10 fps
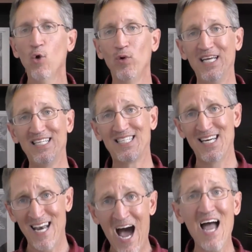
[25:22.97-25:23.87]
We need to
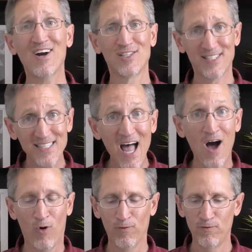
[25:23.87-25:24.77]
deny
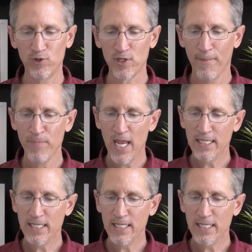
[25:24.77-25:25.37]
ourselves,